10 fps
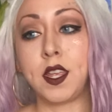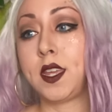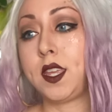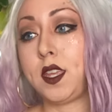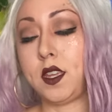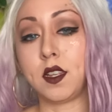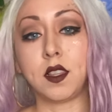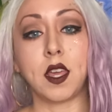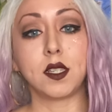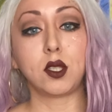he,
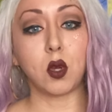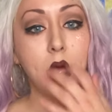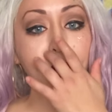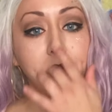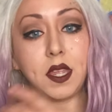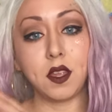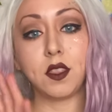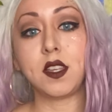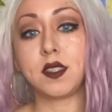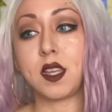like, so I would hear
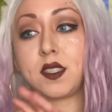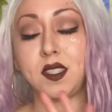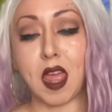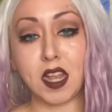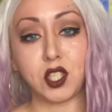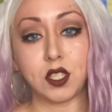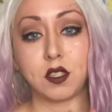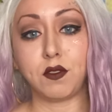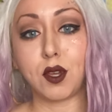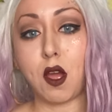these like snatches
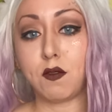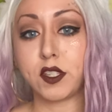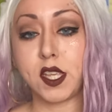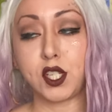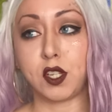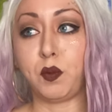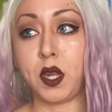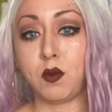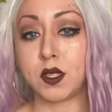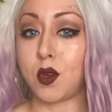of the conversation, but
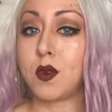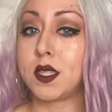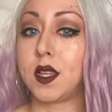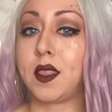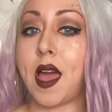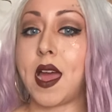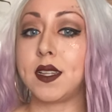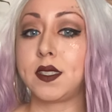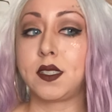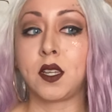it was always the
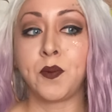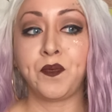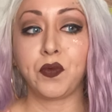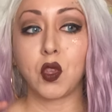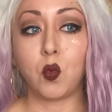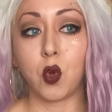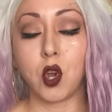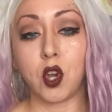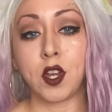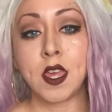last
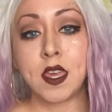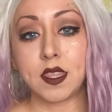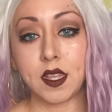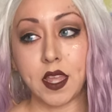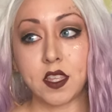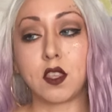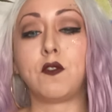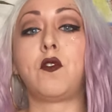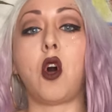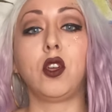word that like the
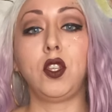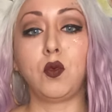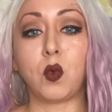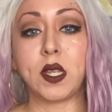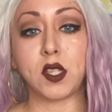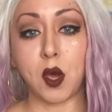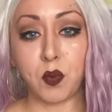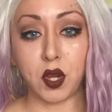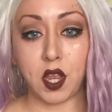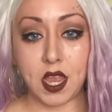volume went up
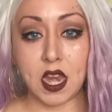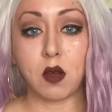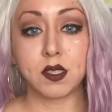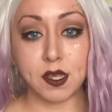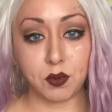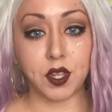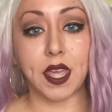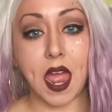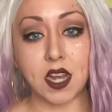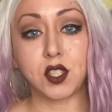on it and I was able to
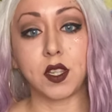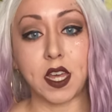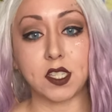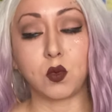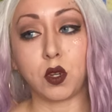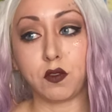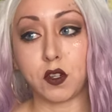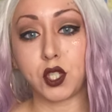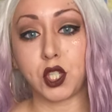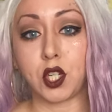catch the last word for
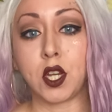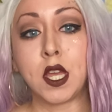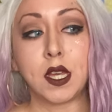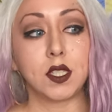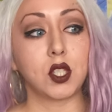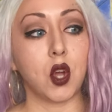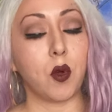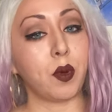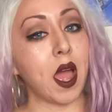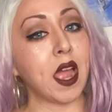sure. So,
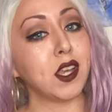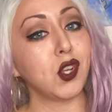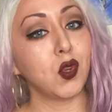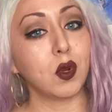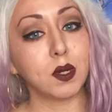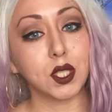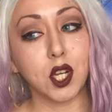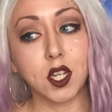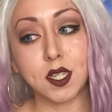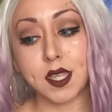but I knew it was
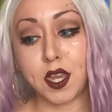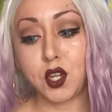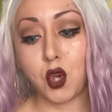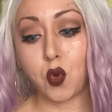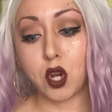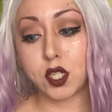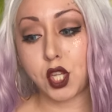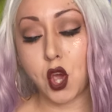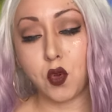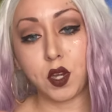her because I knew her
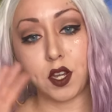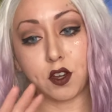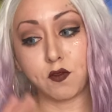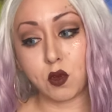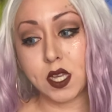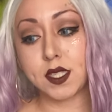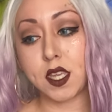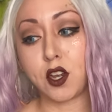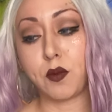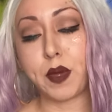tone and her voice
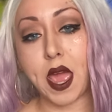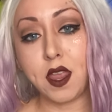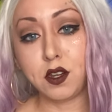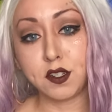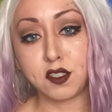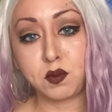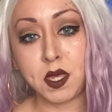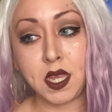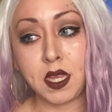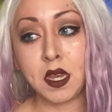and her pattern of
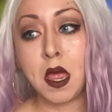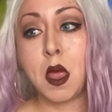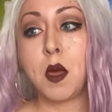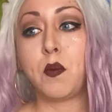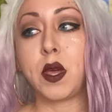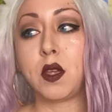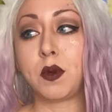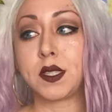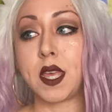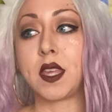speaking, but it
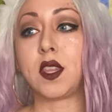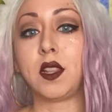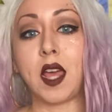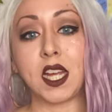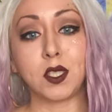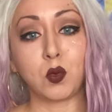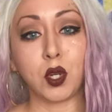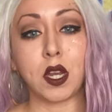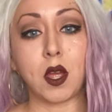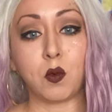was like the last
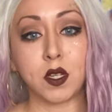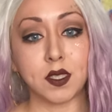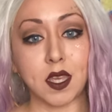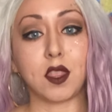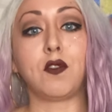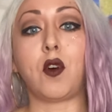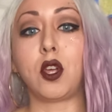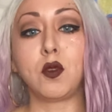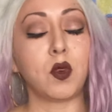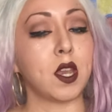word was like the
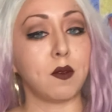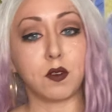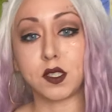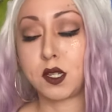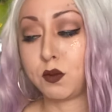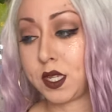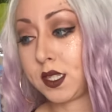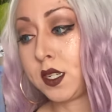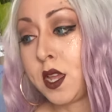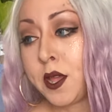volume went up for some
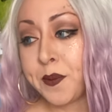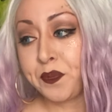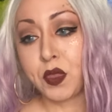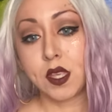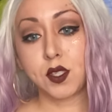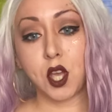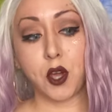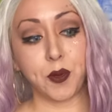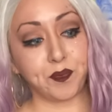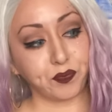reason.
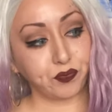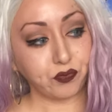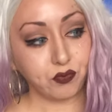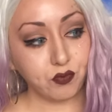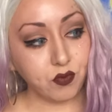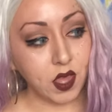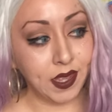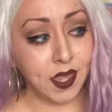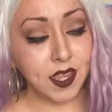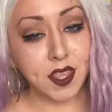So
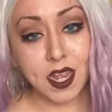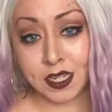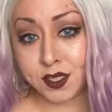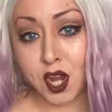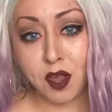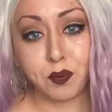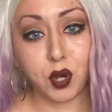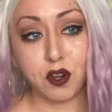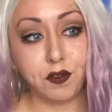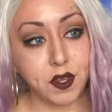like that, it's not
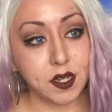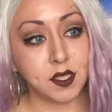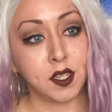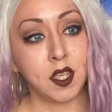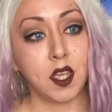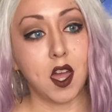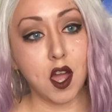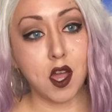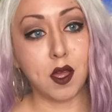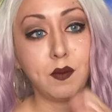perfect.
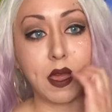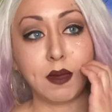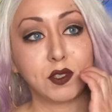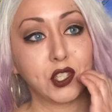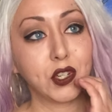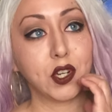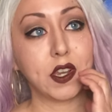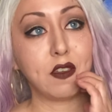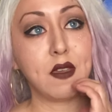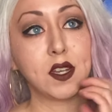I'm sure
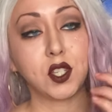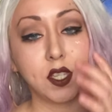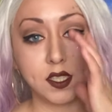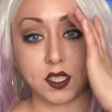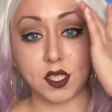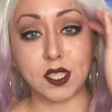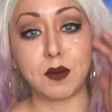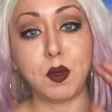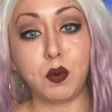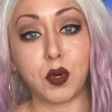eventually to some
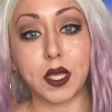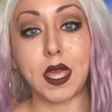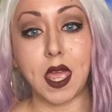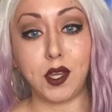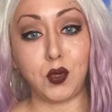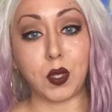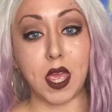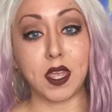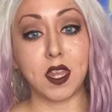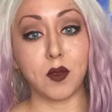people you
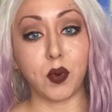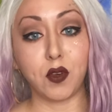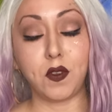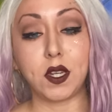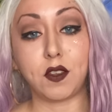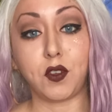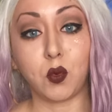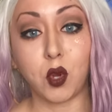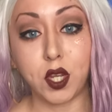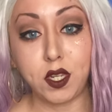can get it perfect if you're
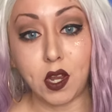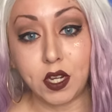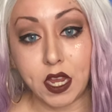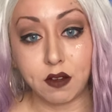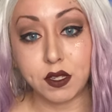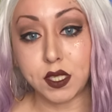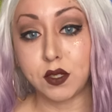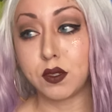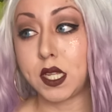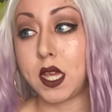working on it every
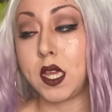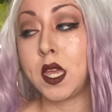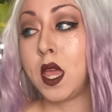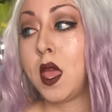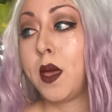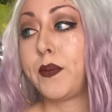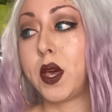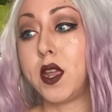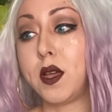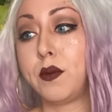single day.
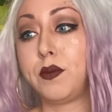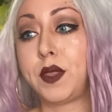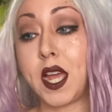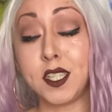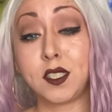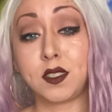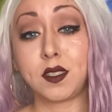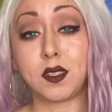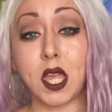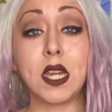But that's
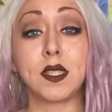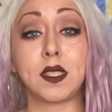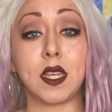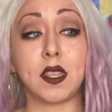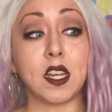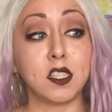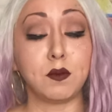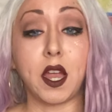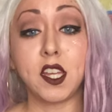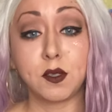Theta State. That's
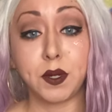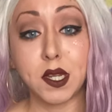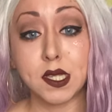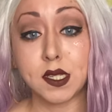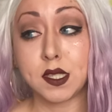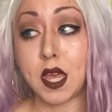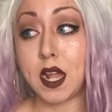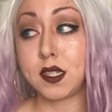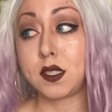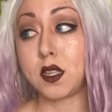my experiences.
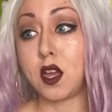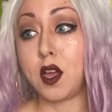That's